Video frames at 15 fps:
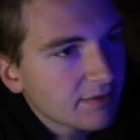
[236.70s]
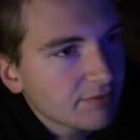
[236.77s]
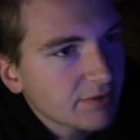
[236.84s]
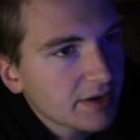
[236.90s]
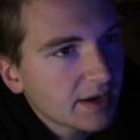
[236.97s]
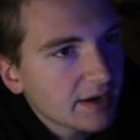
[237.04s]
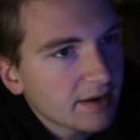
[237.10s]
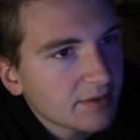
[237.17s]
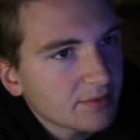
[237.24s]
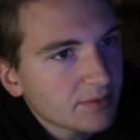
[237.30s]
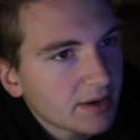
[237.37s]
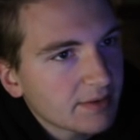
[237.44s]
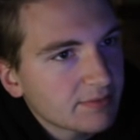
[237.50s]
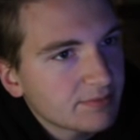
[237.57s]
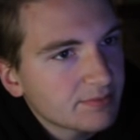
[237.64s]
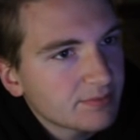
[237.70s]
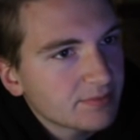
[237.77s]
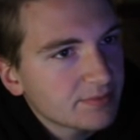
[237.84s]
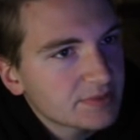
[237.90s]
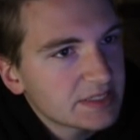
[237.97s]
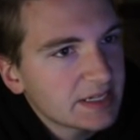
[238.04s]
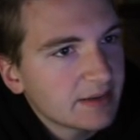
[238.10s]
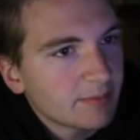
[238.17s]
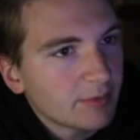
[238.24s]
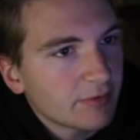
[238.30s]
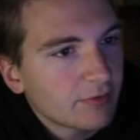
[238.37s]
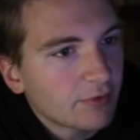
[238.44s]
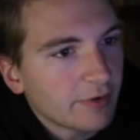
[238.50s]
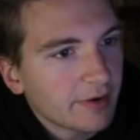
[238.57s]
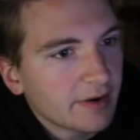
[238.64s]
forgot, I've seen him
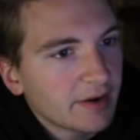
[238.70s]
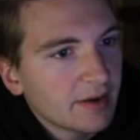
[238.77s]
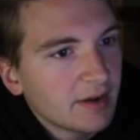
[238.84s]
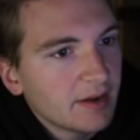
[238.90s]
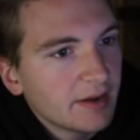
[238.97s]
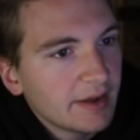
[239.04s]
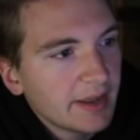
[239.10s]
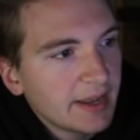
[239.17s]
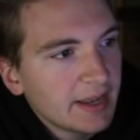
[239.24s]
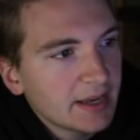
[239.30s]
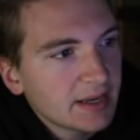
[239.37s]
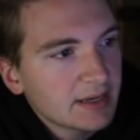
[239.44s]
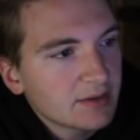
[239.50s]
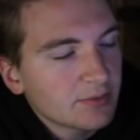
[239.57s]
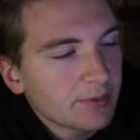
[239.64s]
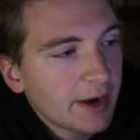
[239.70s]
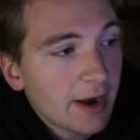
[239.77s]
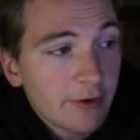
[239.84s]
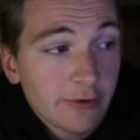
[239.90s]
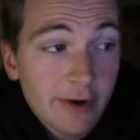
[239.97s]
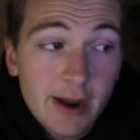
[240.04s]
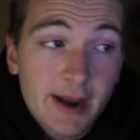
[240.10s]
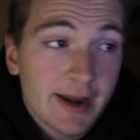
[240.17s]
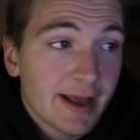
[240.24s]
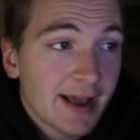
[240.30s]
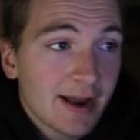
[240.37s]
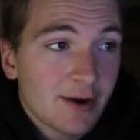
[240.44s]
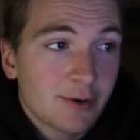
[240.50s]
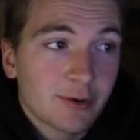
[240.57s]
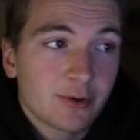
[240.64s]
before. And we got Ryan
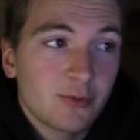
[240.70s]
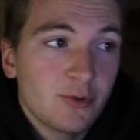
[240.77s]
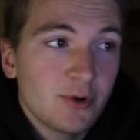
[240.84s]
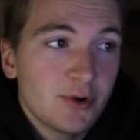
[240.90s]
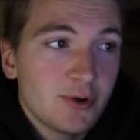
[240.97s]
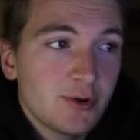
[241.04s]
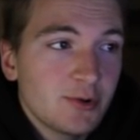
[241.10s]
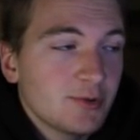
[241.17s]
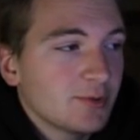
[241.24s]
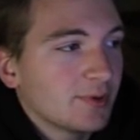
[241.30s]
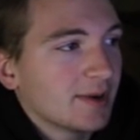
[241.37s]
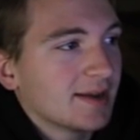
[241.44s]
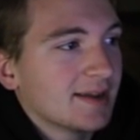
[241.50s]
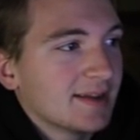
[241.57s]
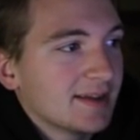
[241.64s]
Howard, woo!